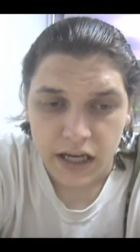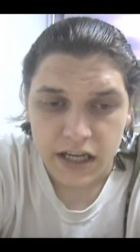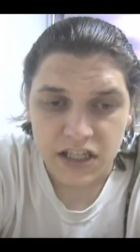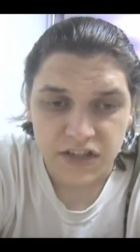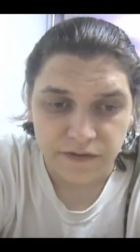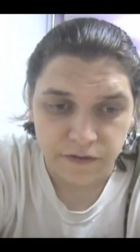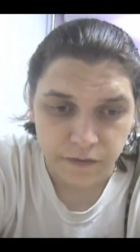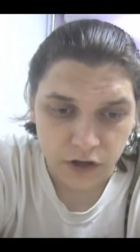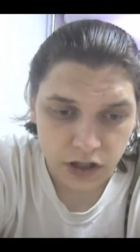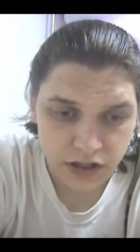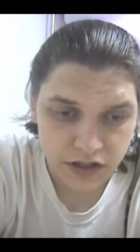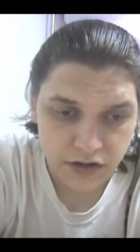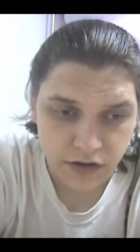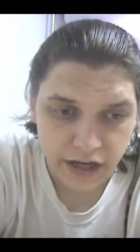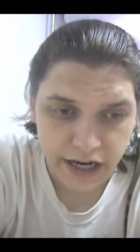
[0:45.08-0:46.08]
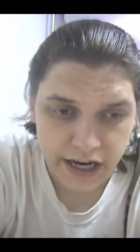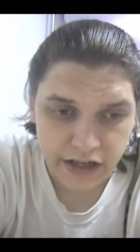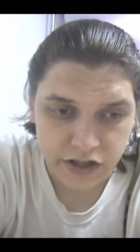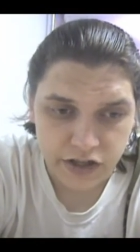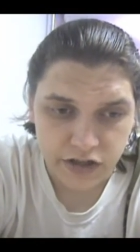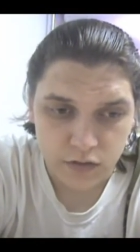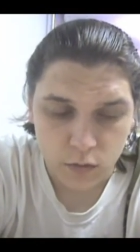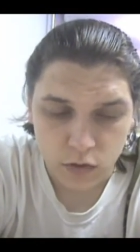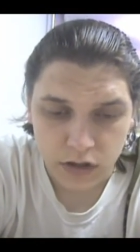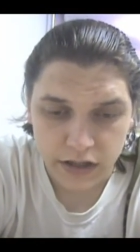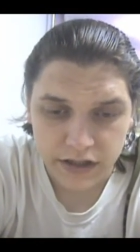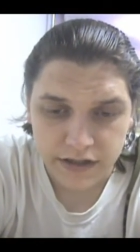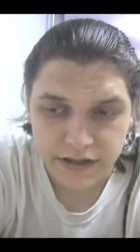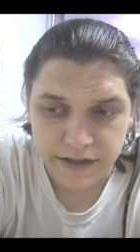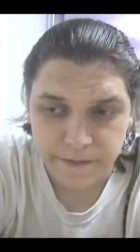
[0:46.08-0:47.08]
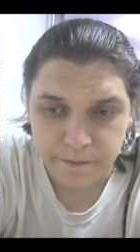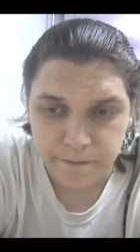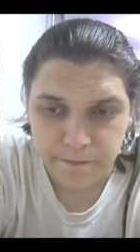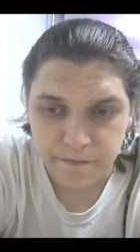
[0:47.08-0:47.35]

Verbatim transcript: His first reaction was,